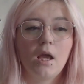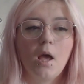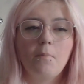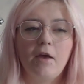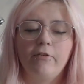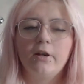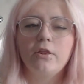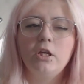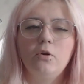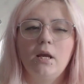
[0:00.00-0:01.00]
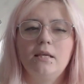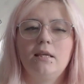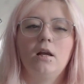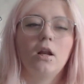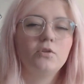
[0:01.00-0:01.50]
but if another unit is in
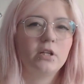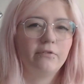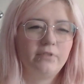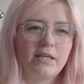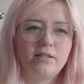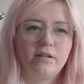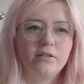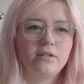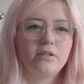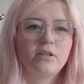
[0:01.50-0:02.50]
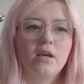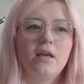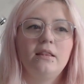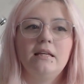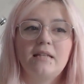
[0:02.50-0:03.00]
close enough distance,
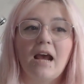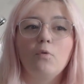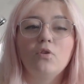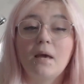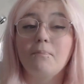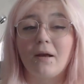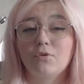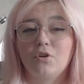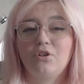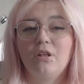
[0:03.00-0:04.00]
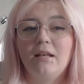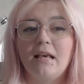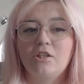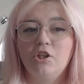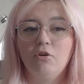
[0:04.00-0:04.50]
the attack will then bounce onto the
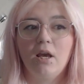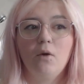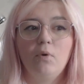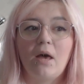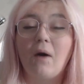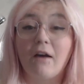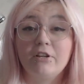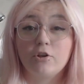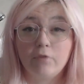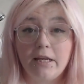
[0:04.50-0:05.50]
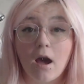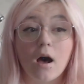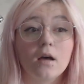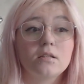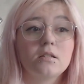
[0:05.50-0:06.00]
next unit without having to
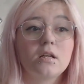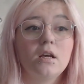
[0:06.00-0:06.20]
recast.